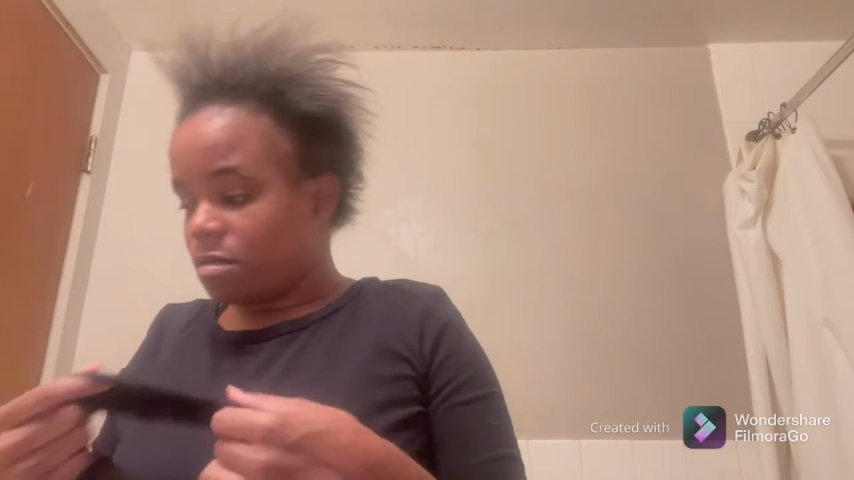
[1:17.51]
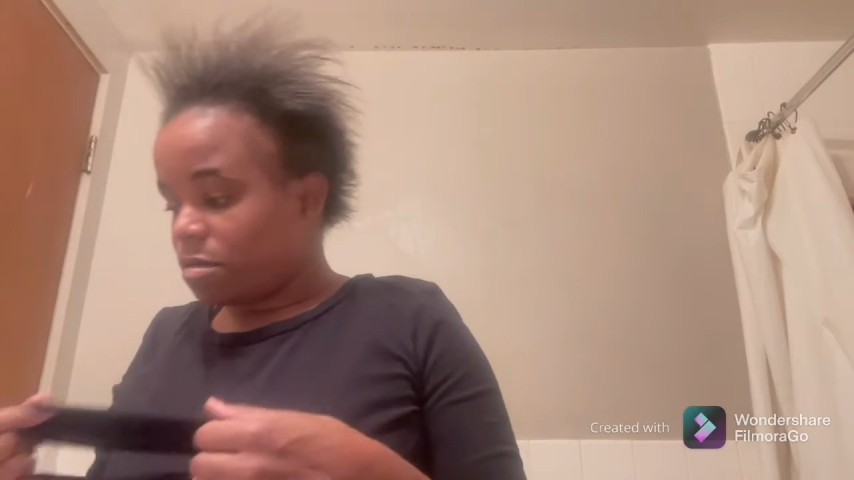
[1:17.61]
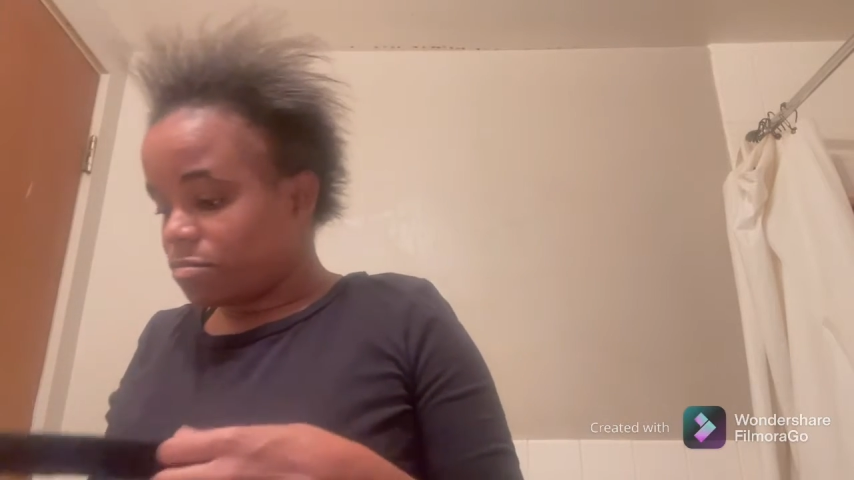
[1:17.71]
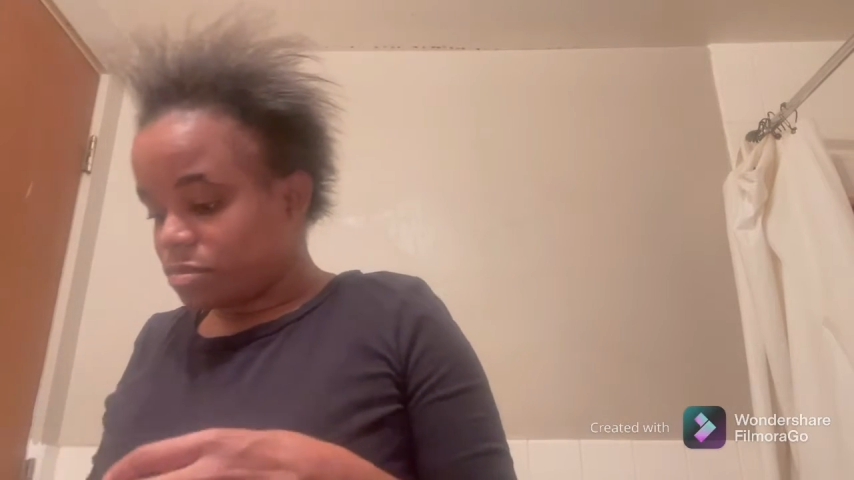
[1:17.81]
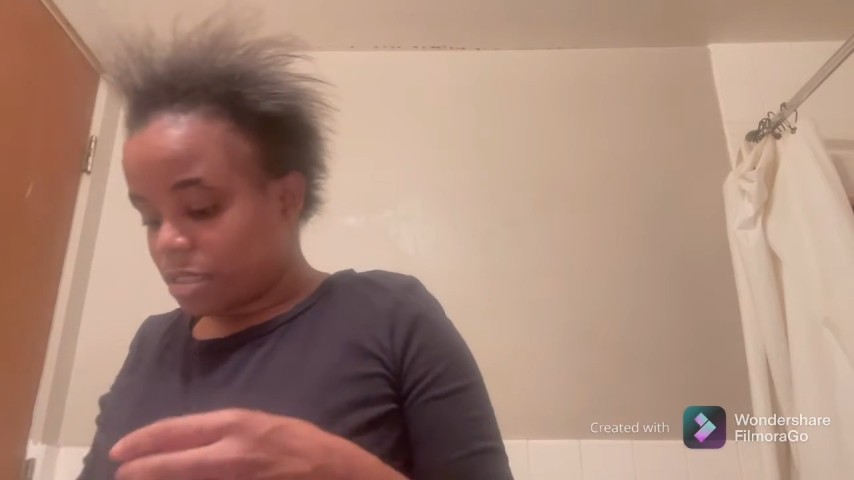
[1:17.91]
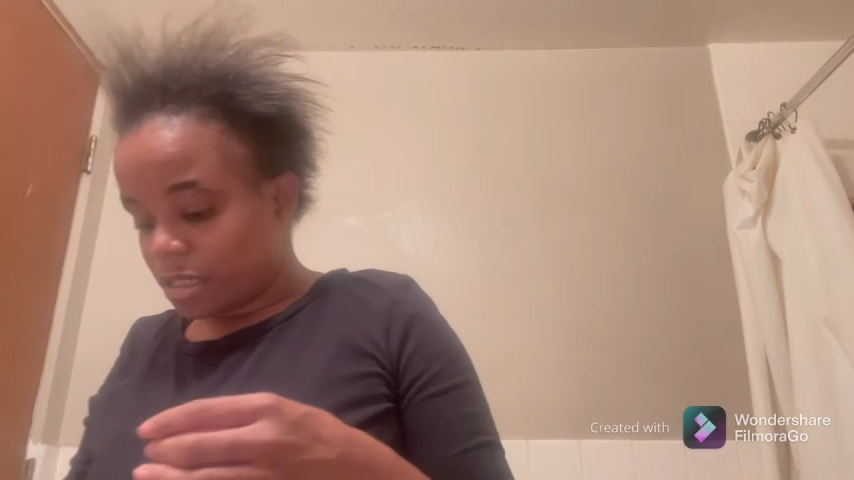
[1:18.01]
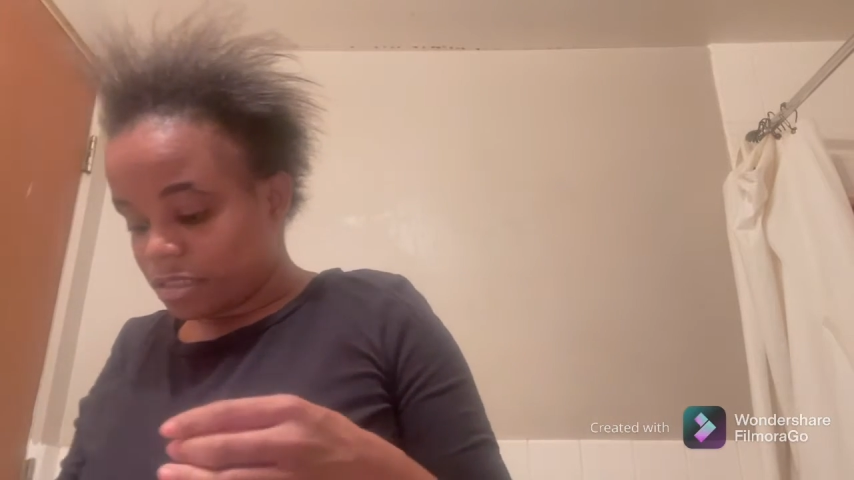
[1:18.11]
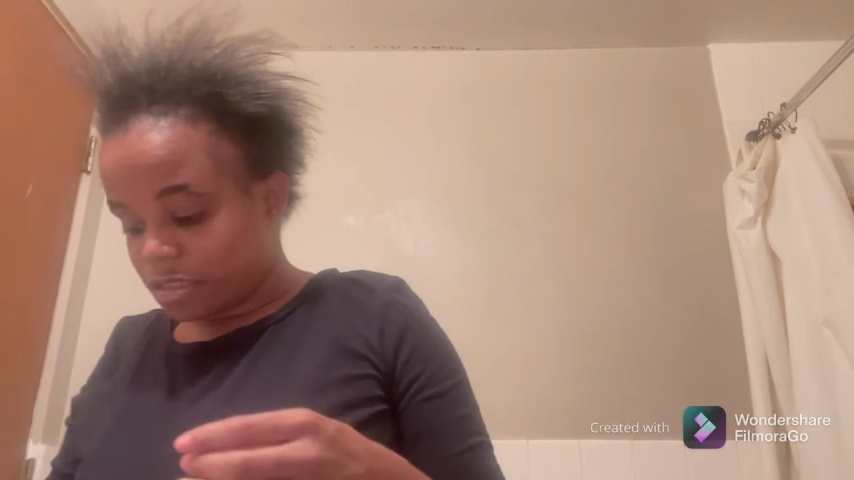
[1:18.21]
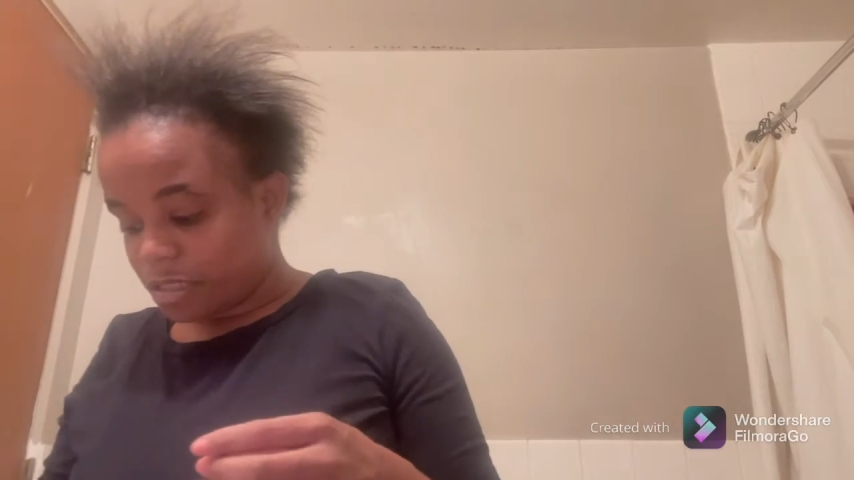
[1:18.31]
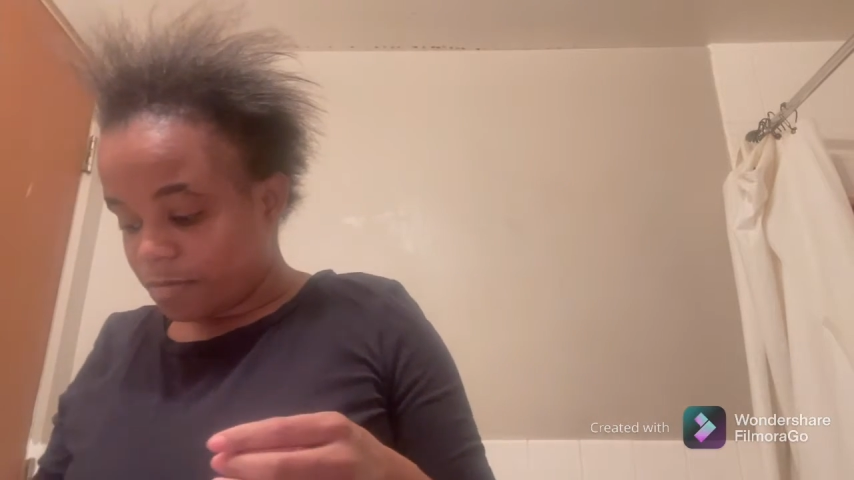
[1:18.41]
I'm just like I
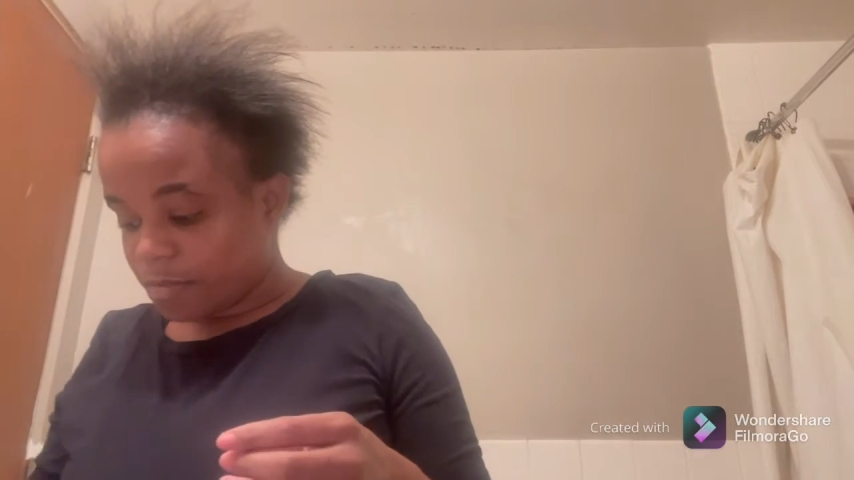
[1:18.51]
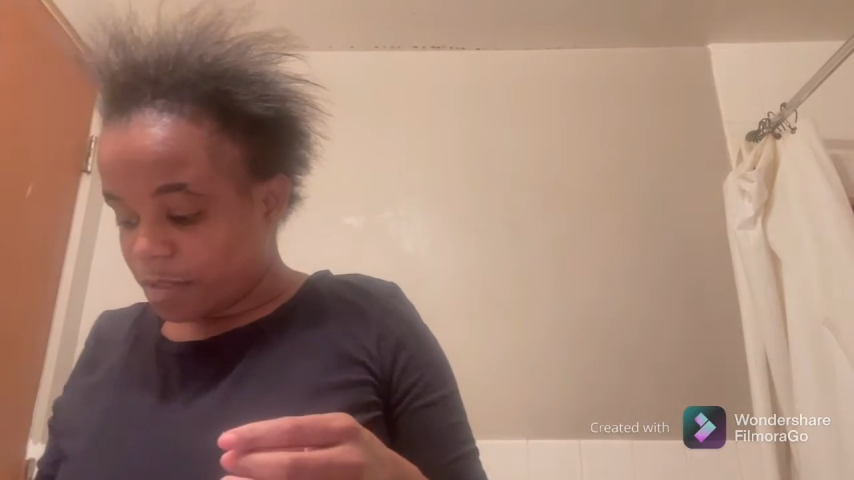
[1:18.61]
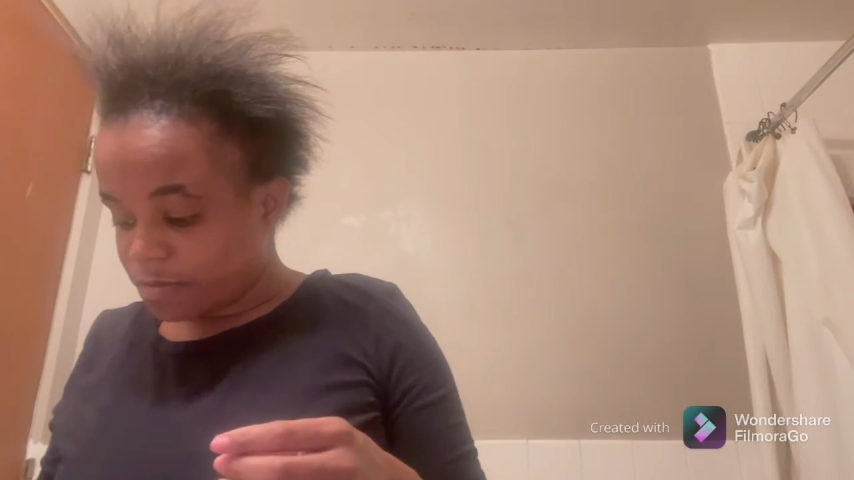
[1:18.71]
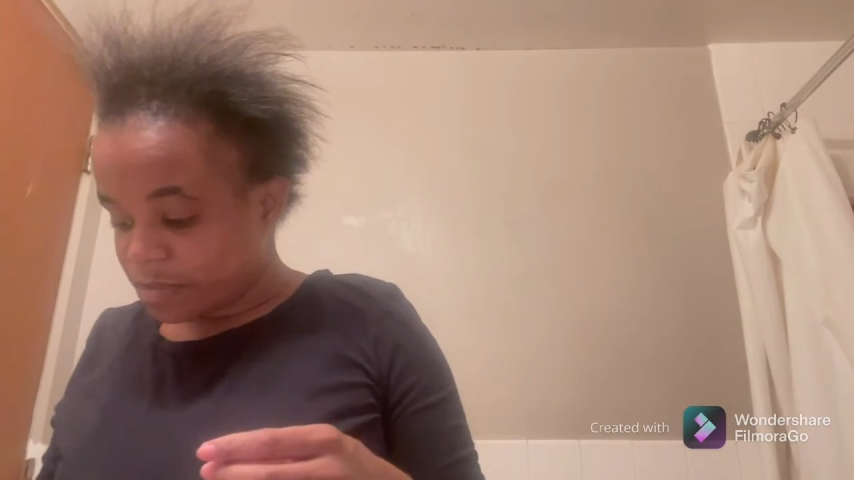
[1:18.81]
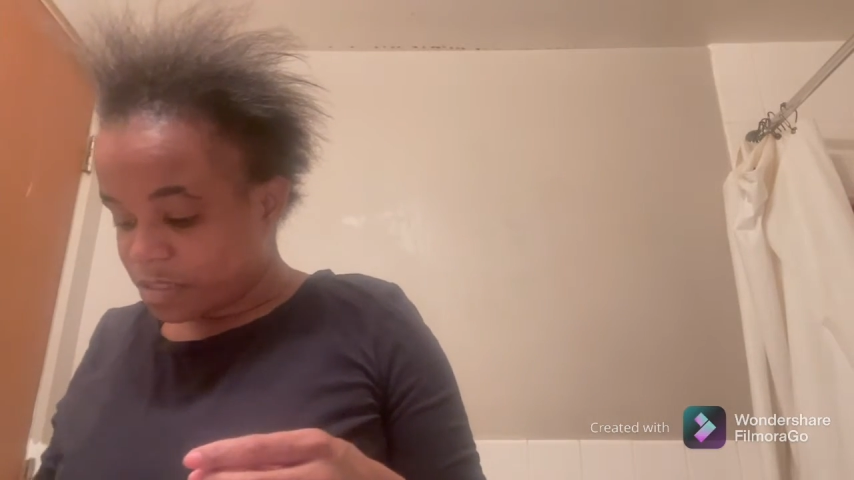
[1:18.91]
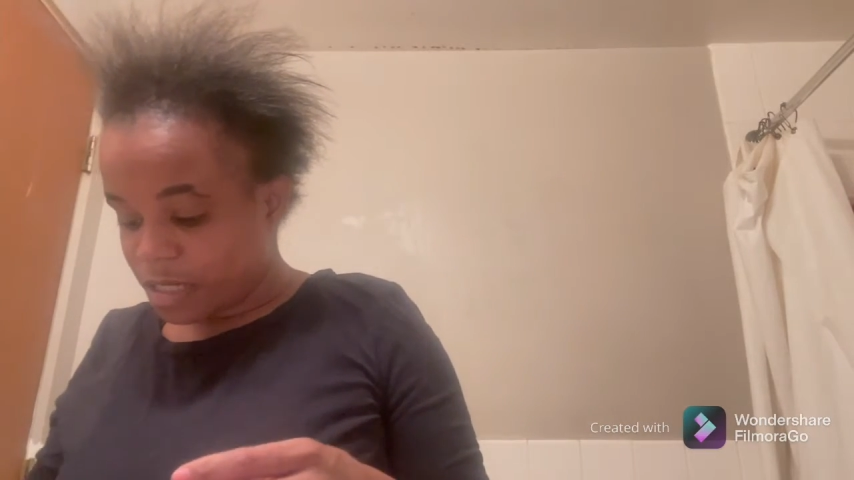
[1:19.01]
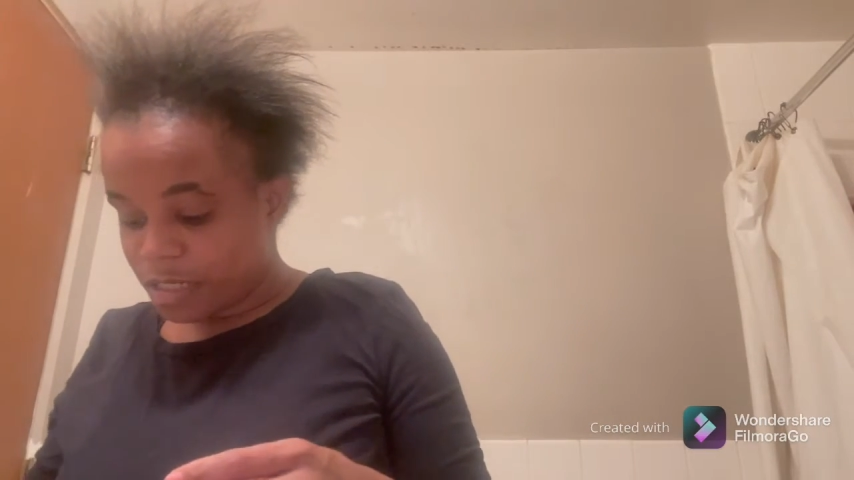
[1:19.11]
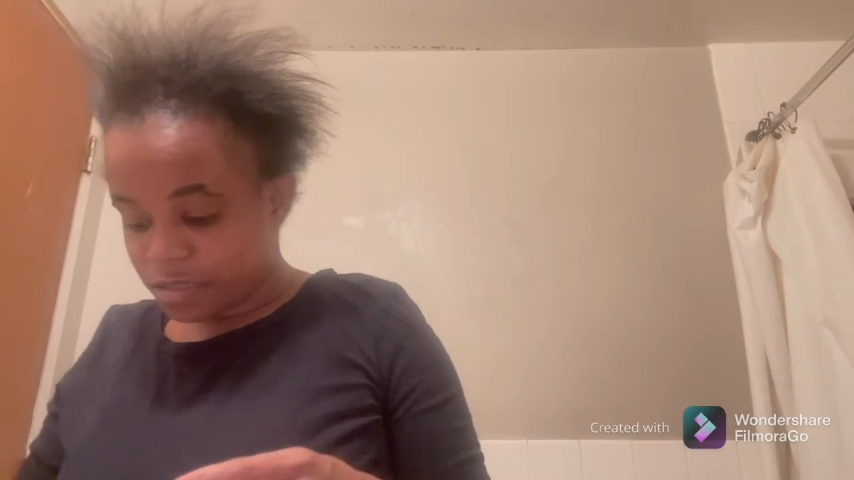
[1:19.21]
said, I'm upset